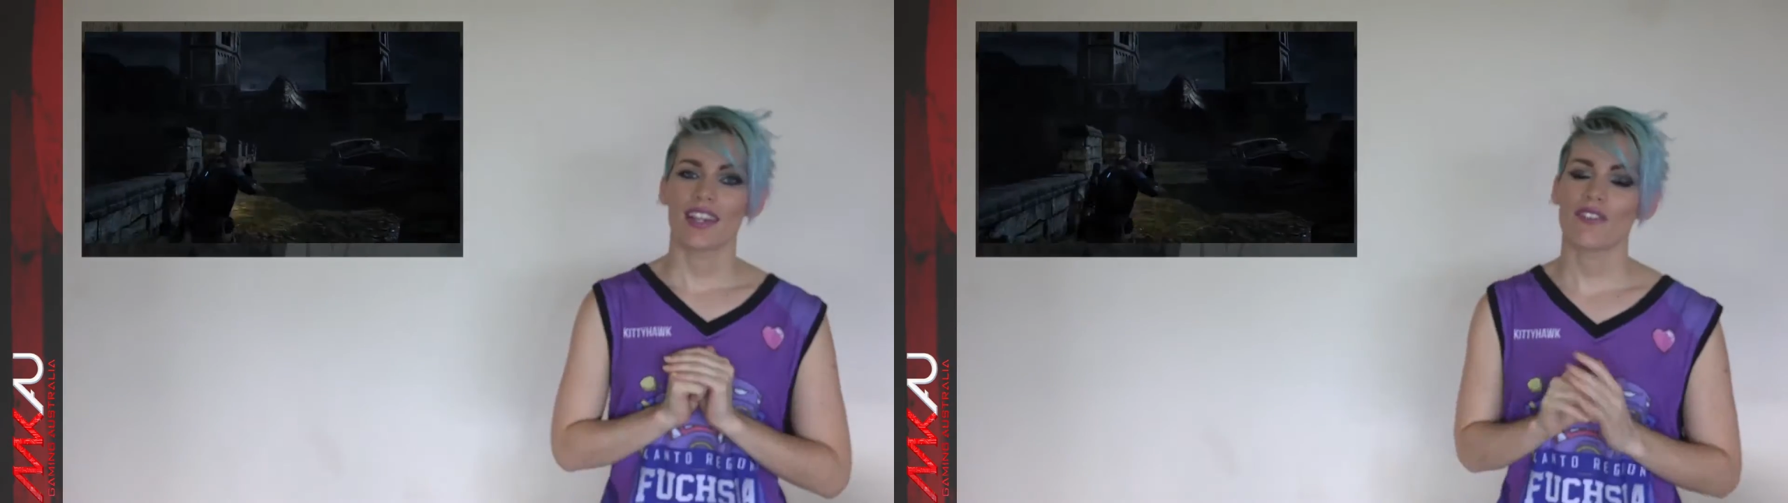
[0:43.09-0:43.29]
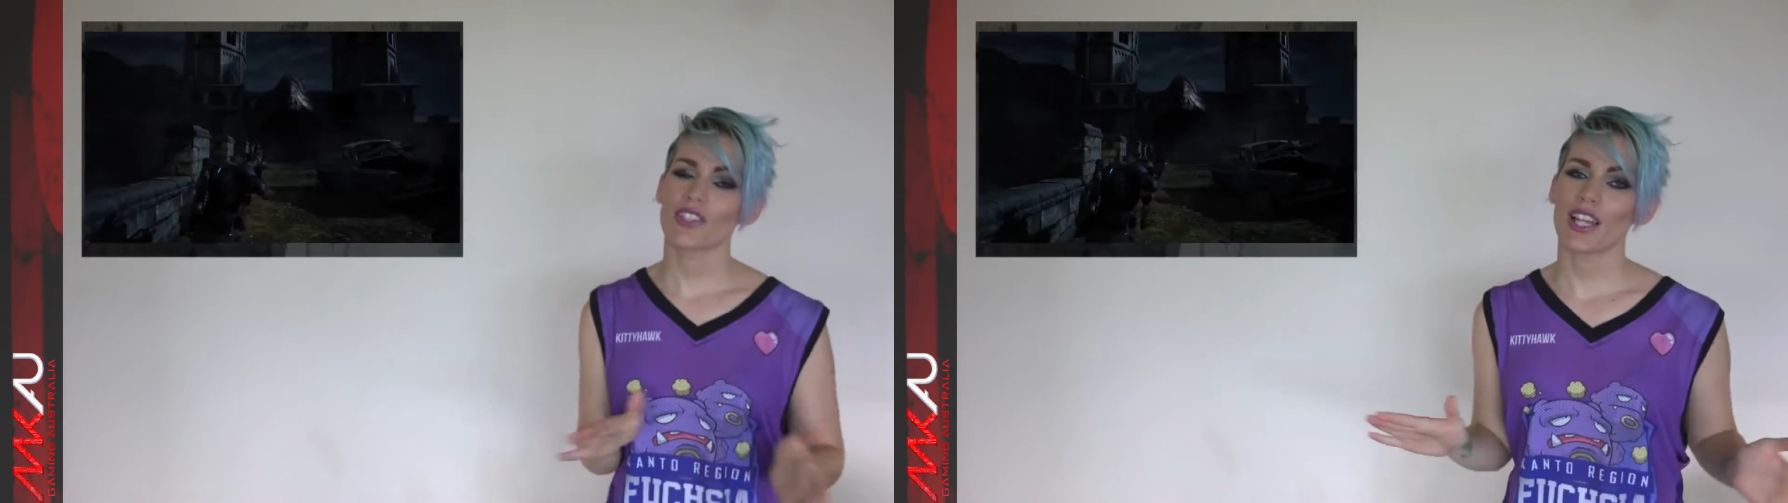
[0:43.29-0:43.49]

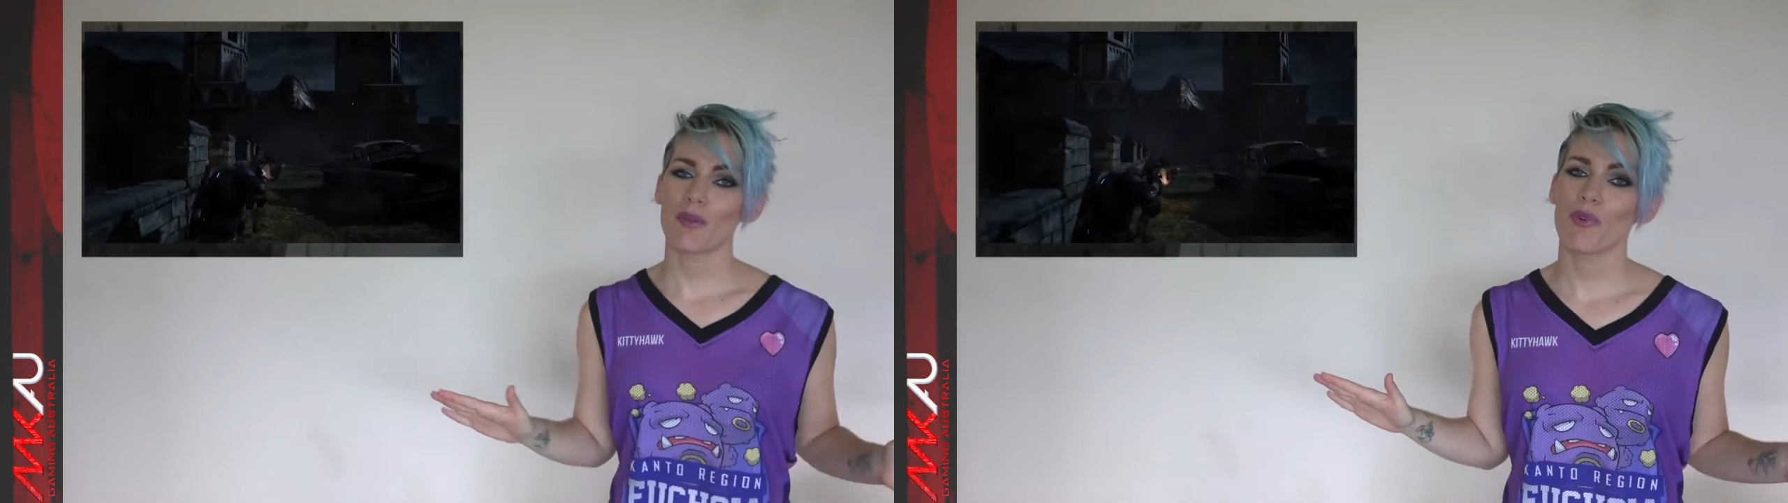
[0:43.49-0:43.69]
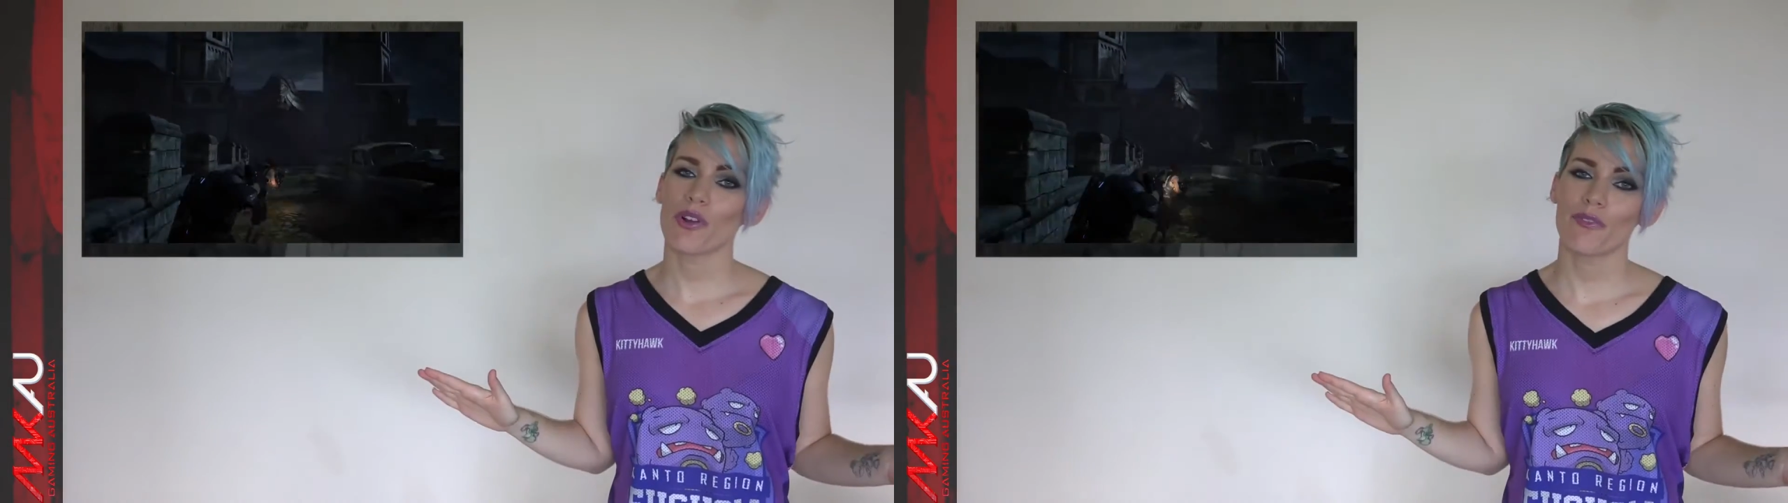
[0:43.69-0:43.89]
If you'd like
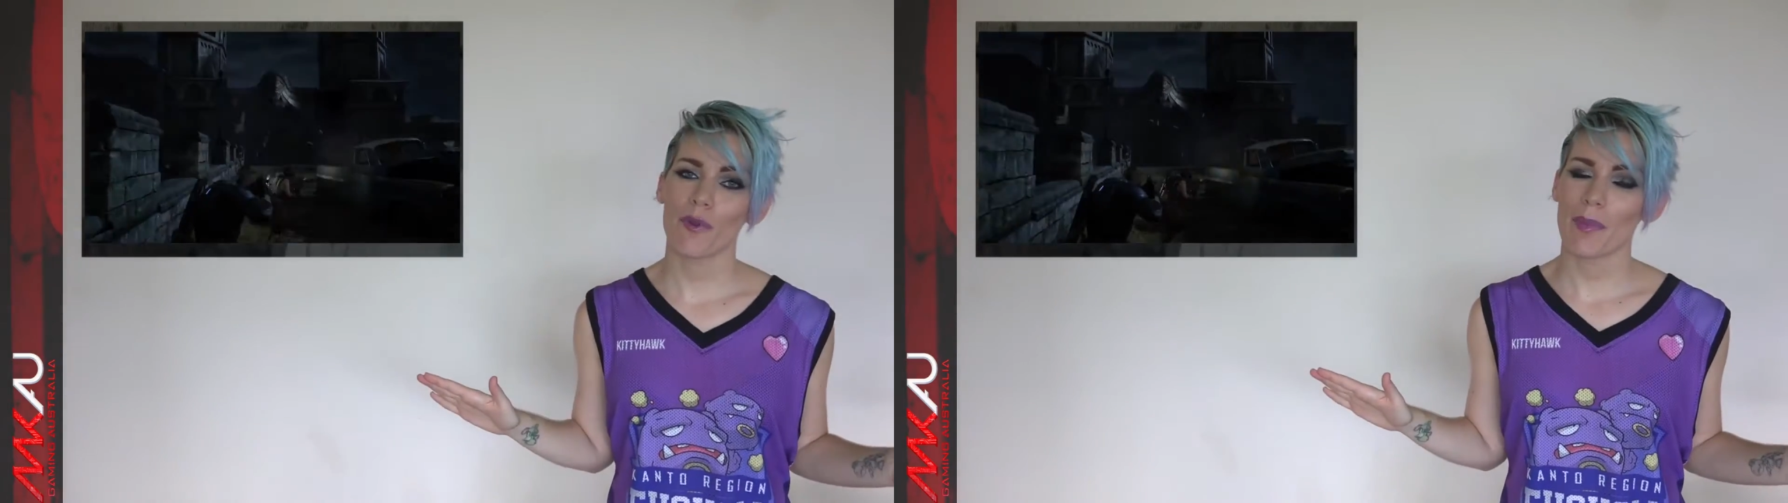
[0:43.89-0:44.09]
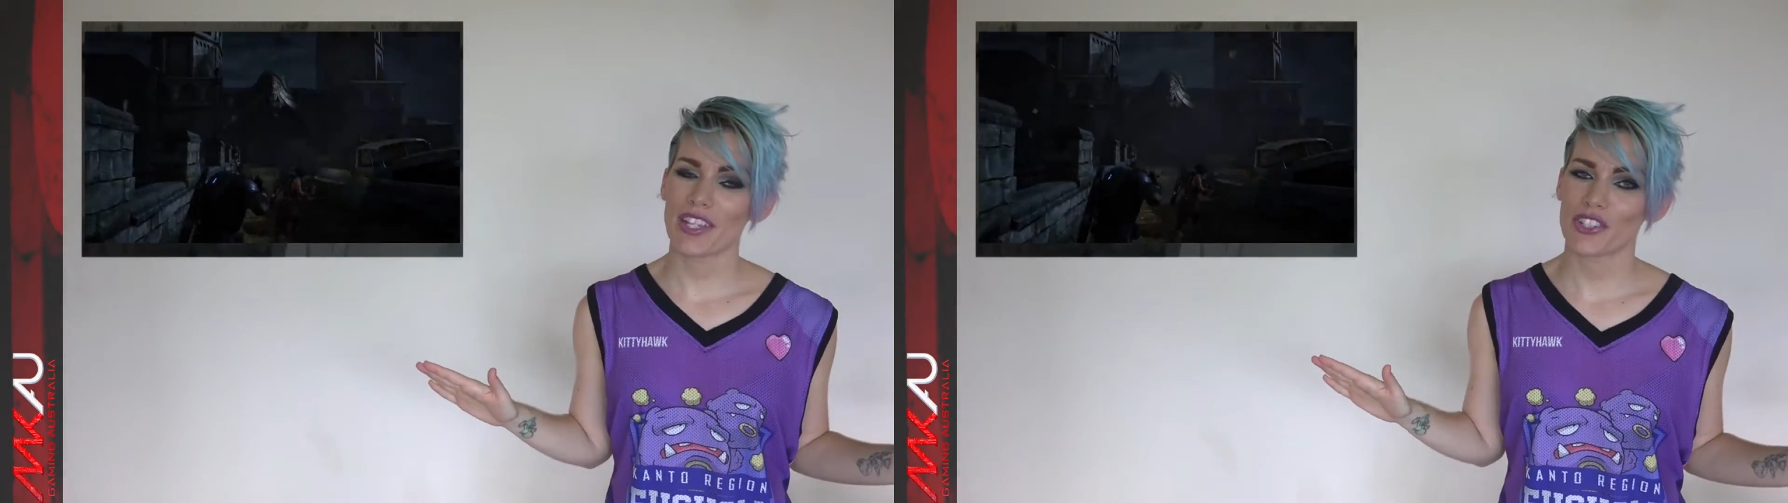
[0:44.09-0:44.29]
more
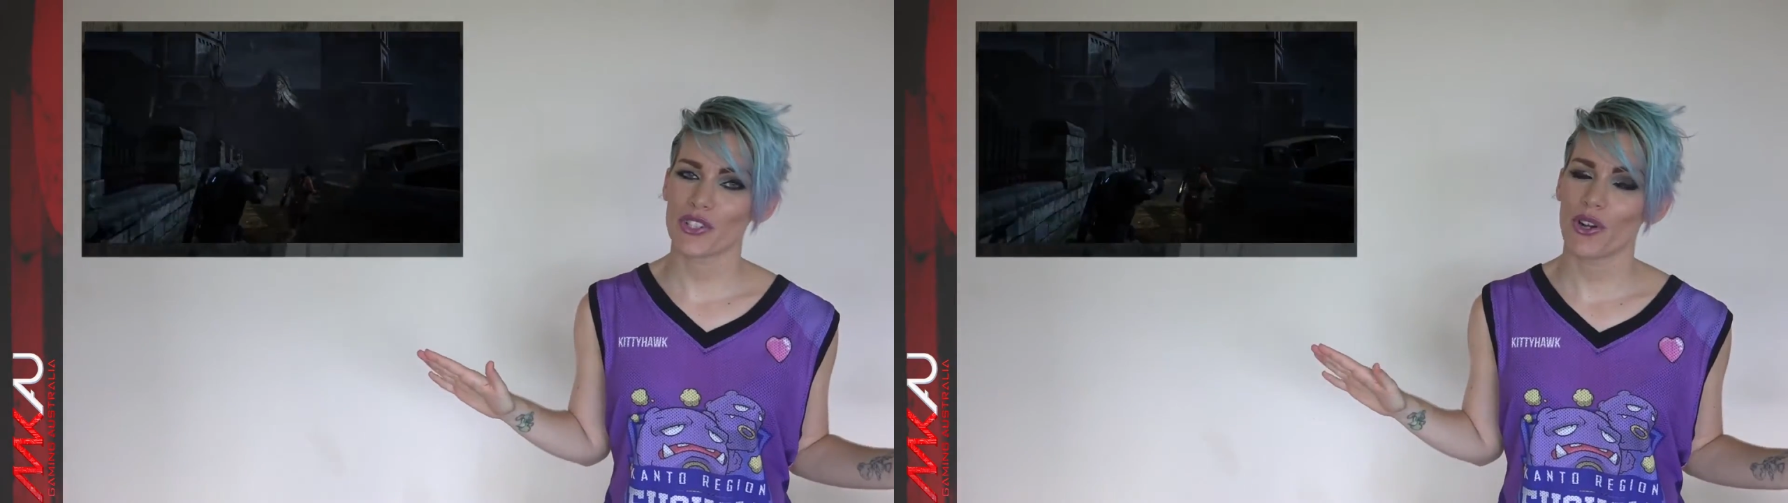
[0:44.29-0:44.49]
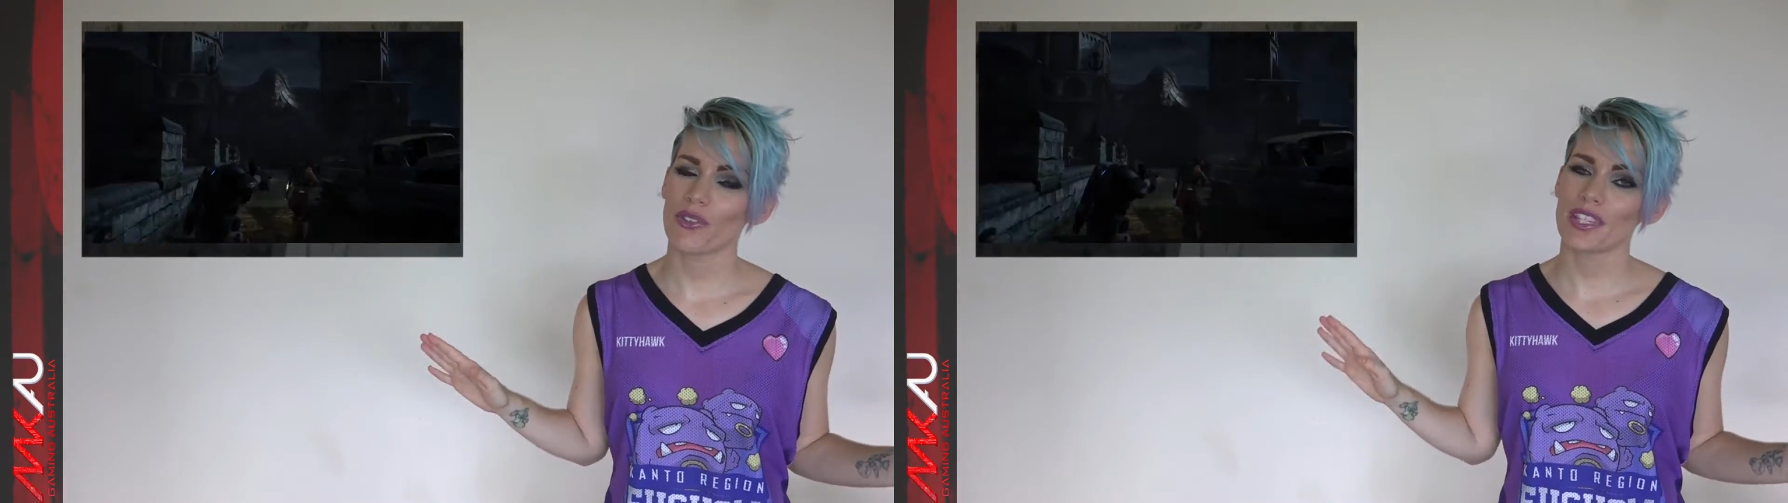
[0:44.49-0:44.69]

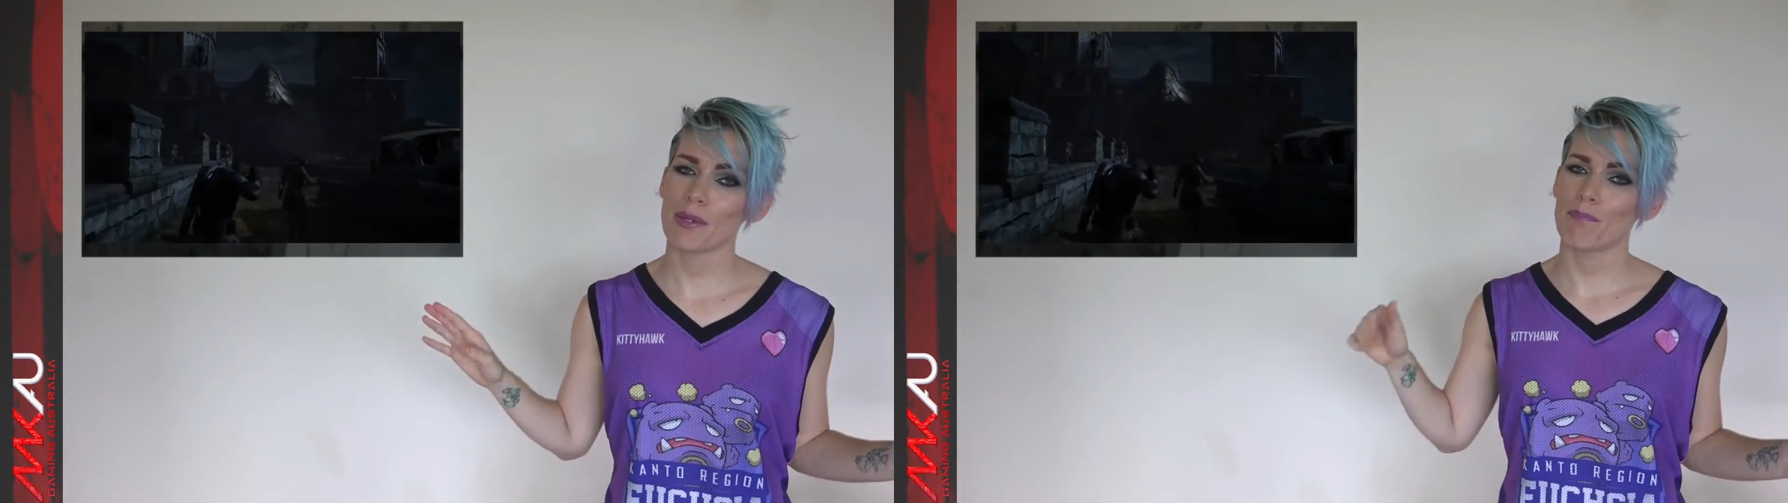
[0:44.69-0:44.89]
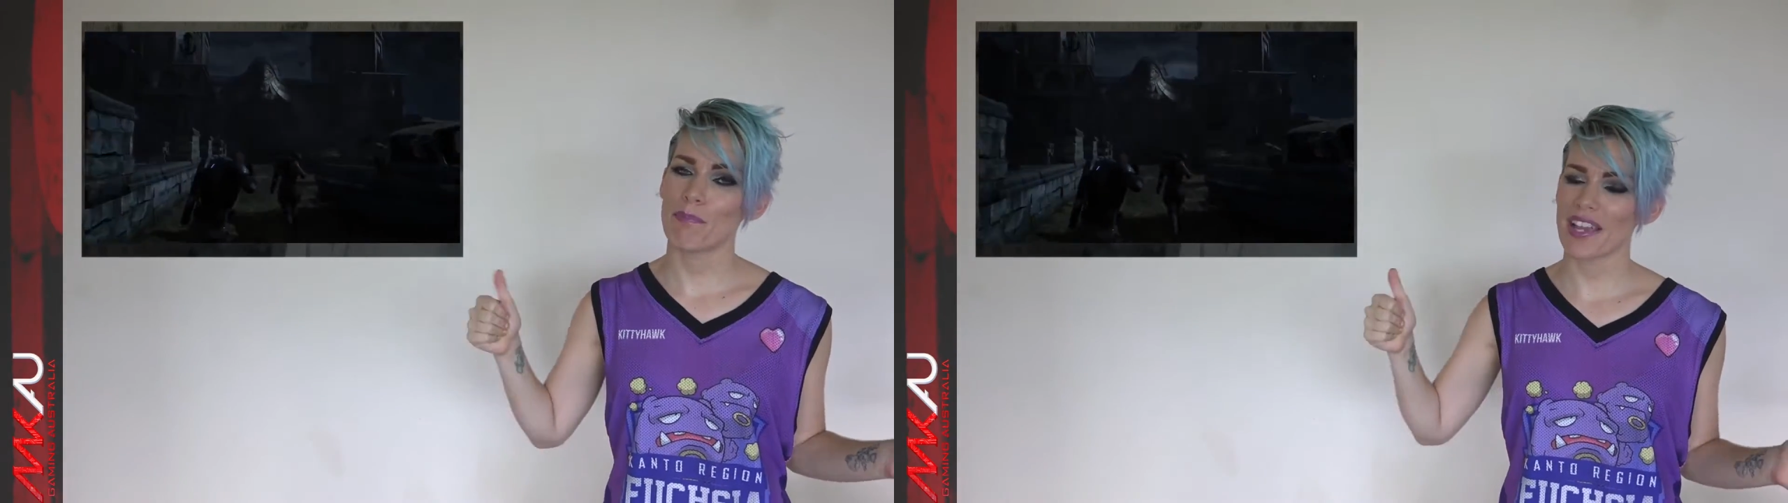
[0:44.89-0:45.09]
information on the
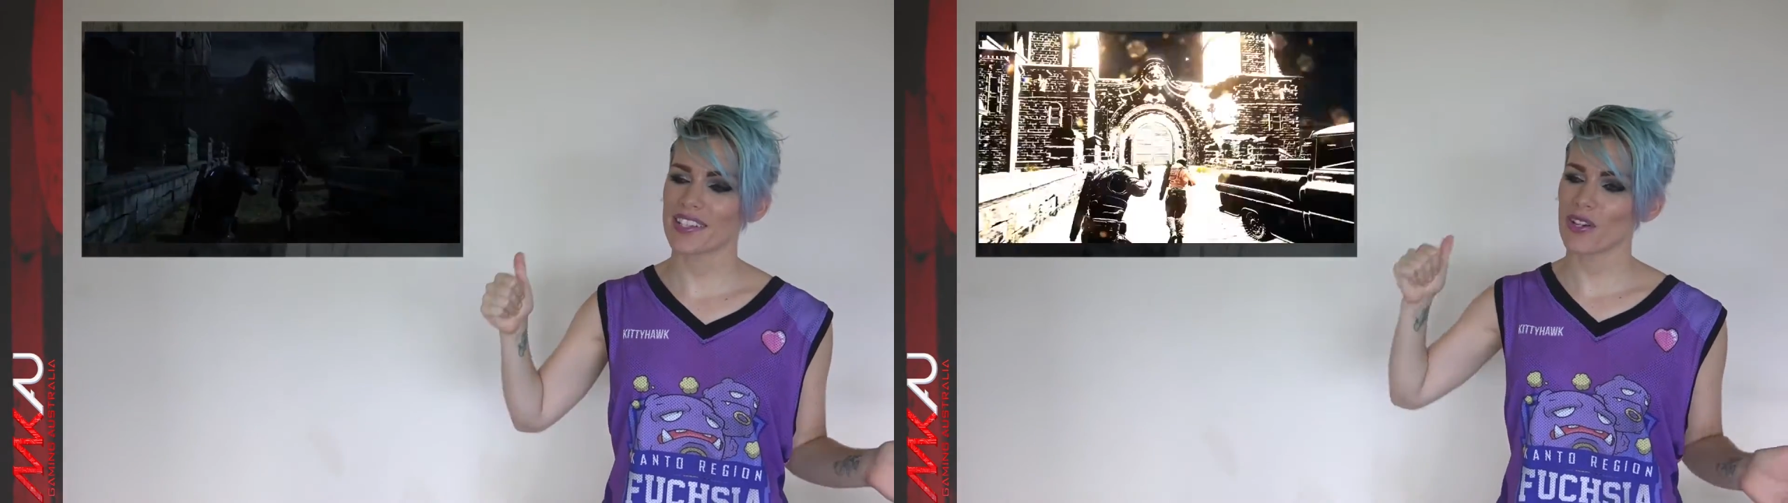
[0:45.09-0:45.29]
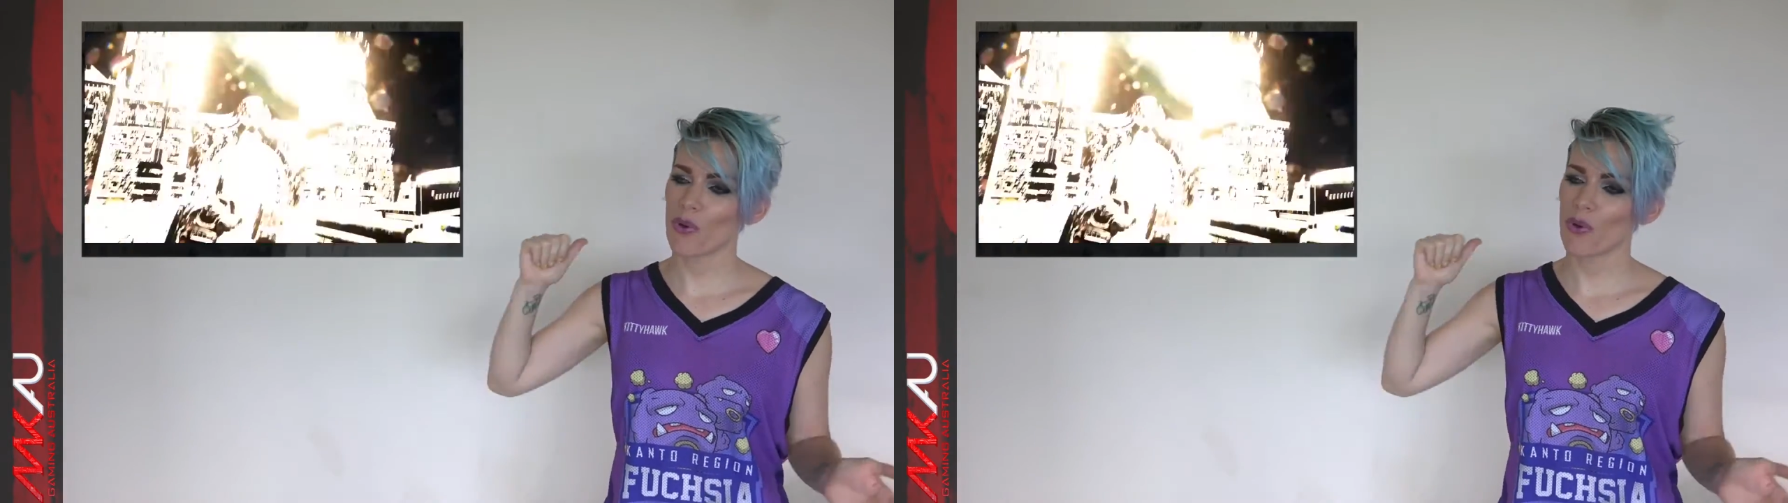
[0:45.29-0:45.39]
beta